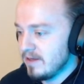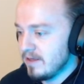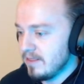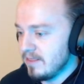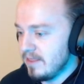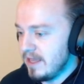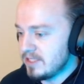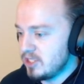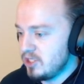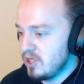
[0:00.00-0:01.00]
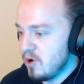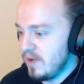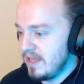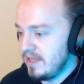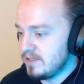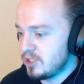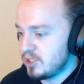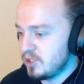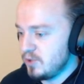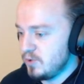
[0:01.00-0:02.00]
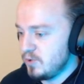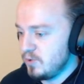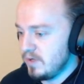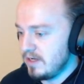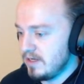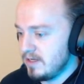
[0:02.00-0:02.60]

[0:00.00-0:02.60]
Let's go into...